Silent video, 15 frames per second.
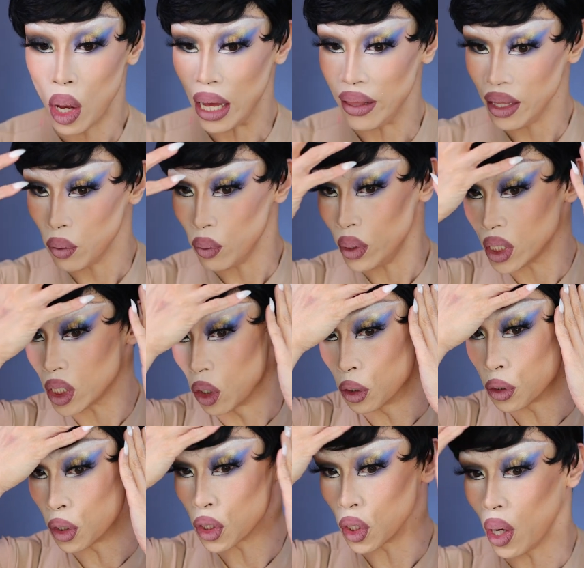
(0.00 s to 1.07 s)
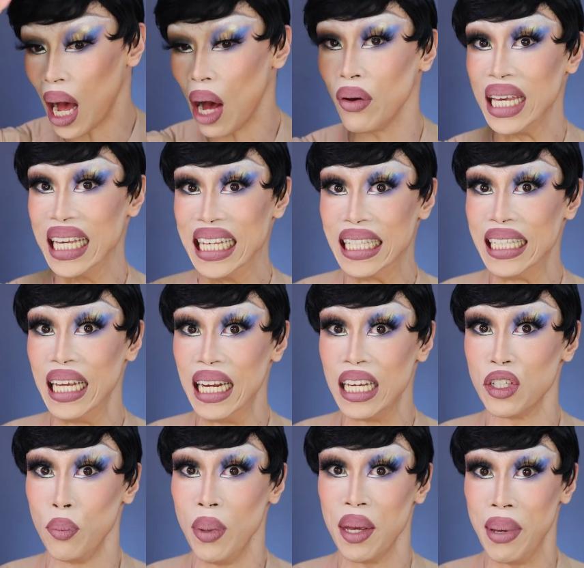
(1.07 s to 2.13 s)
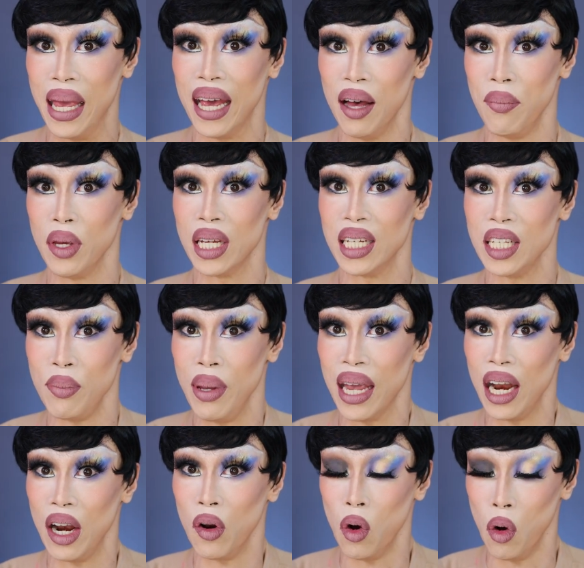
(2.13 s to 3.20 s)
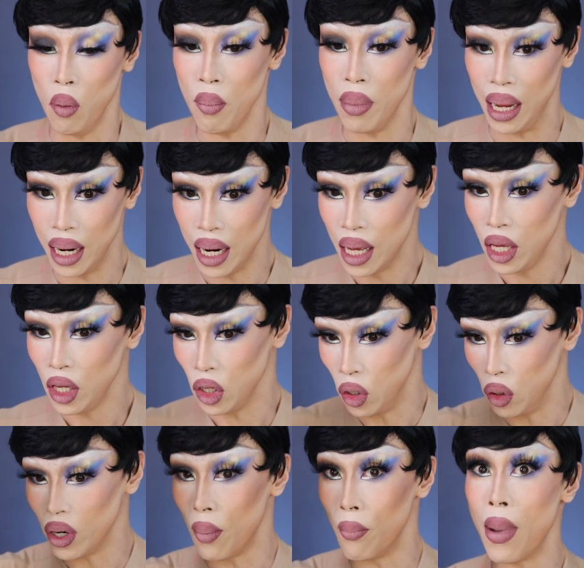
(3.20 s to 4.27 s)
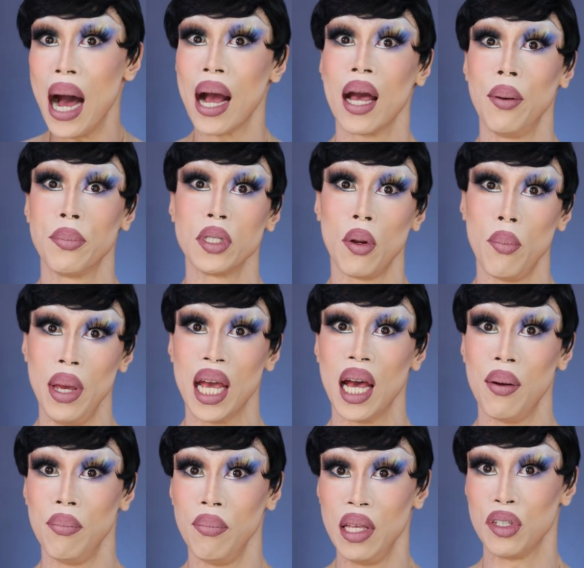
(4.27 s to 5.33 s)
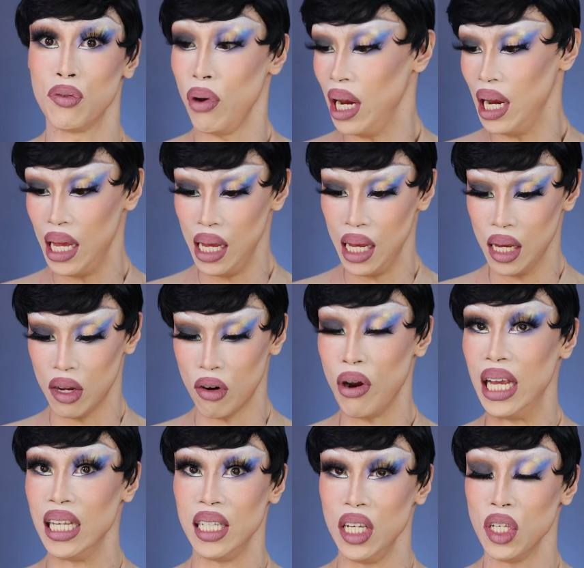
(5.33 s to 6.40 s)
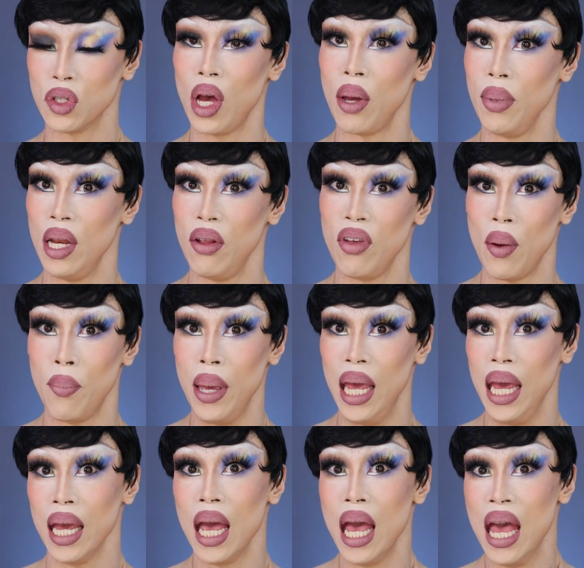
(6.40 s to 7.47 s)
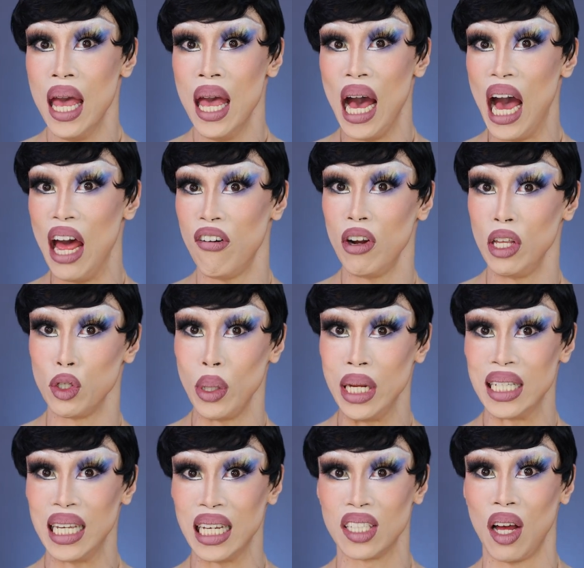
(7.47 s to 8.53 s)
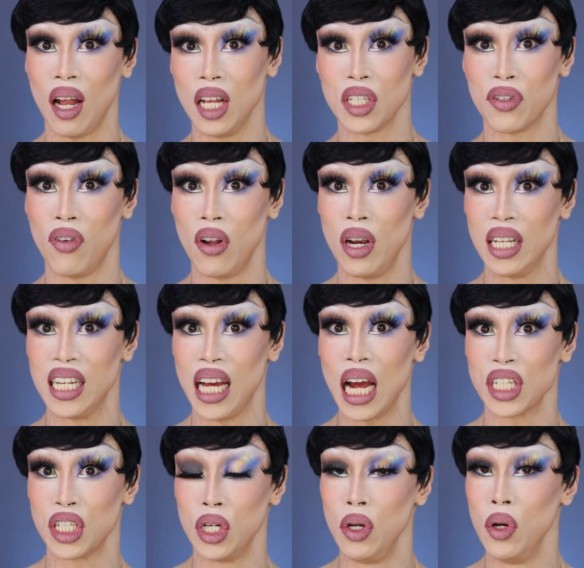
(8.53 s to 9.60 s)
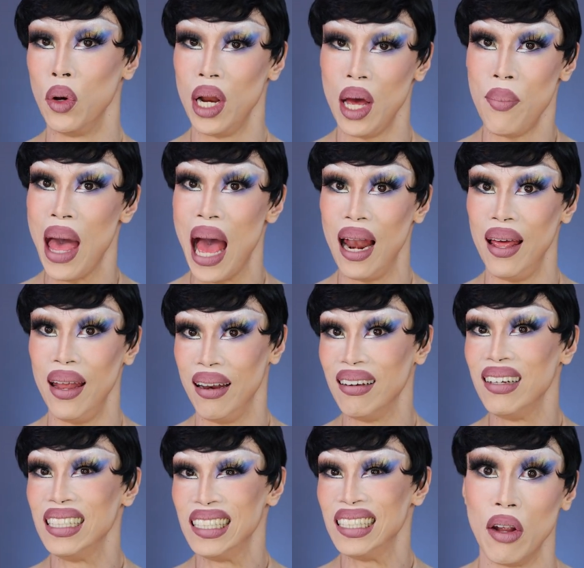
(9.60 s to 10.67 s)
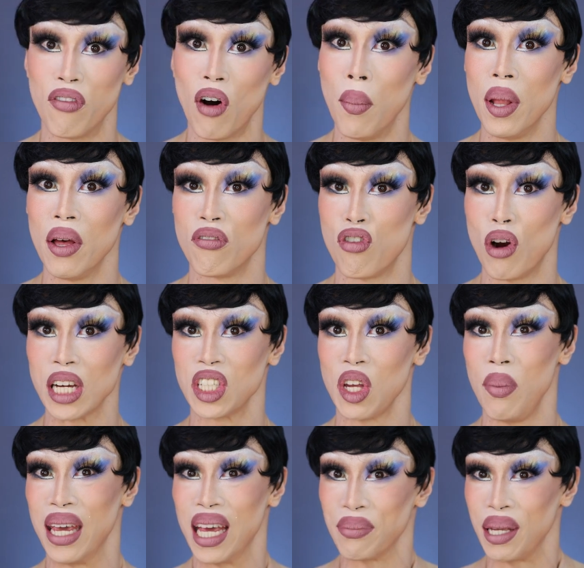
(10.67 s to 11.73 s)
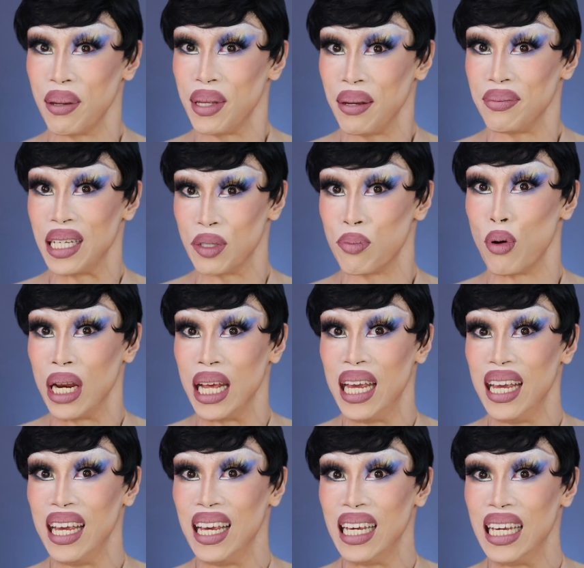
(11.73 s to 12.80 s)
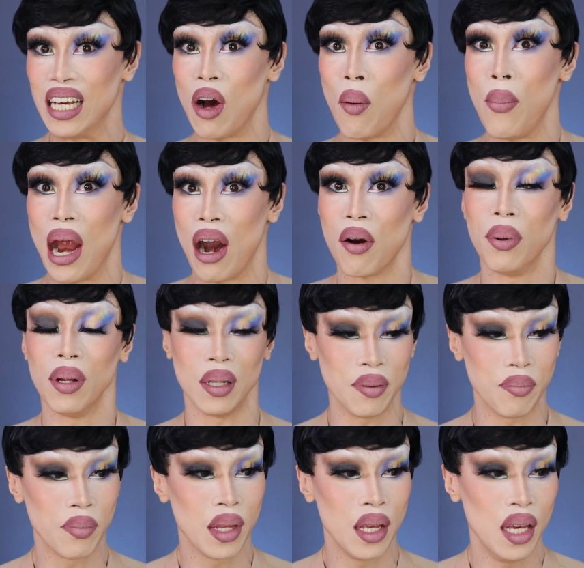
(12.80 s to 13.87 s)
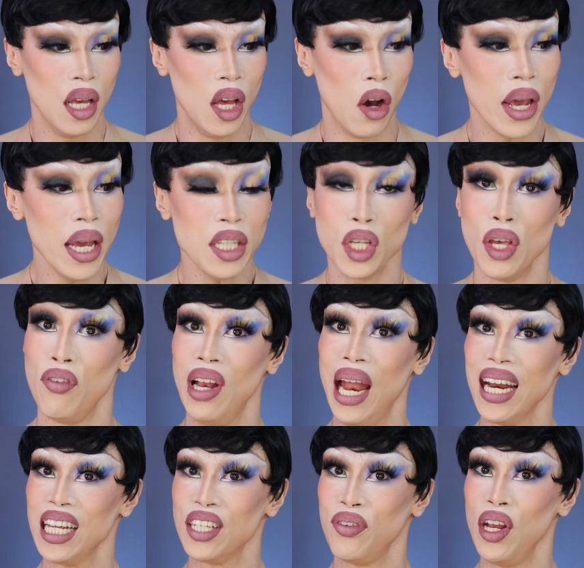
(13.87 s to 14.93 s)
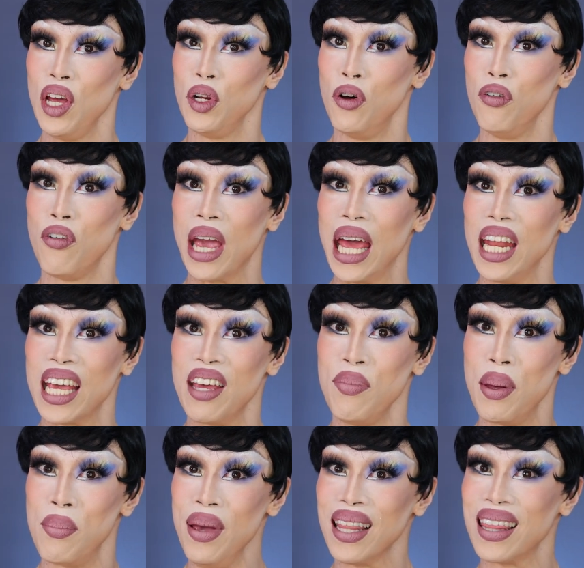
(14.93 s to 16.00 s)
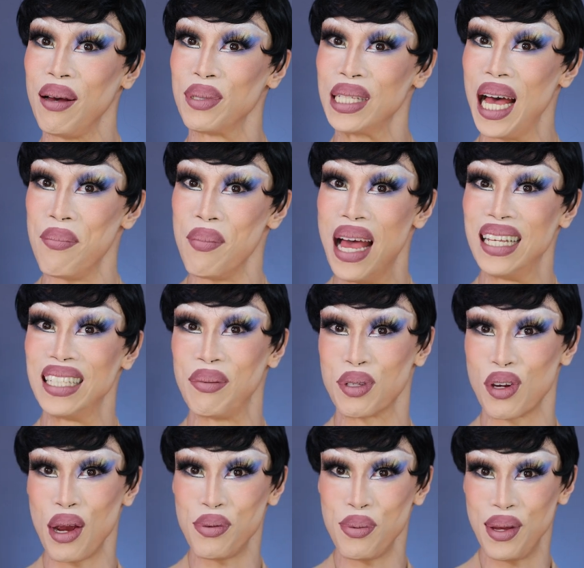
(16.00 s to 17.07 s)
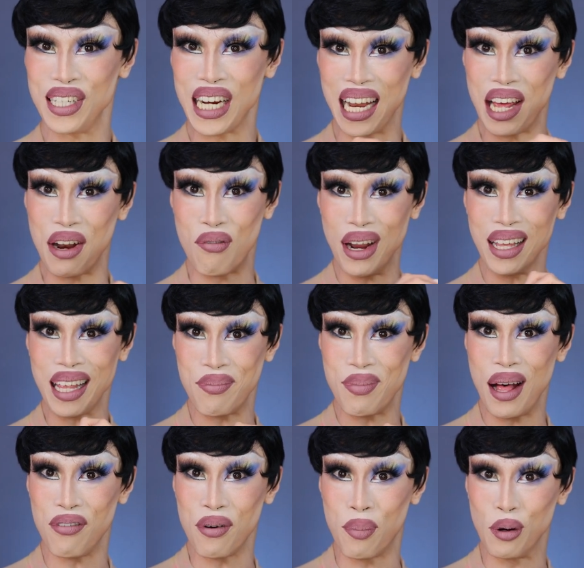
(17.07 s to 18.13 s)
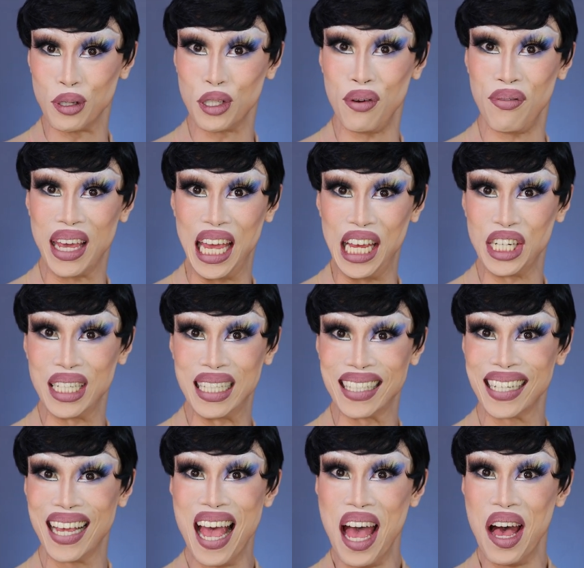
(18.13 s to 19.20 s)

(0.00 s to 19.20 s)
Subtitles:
I think it goes to show how easy it is to make makeup. You can just make it at home, but you know, the markups on makeup is really crazy. So I mean, if you're paying $126 for a Natasha Denona palette, the formula of drugstore makeup sometimes is pretty comparable. Okay, so if you like this video, don't forget to give me a big thumbs up, subscribe to my channel and ring that bell for post notifications.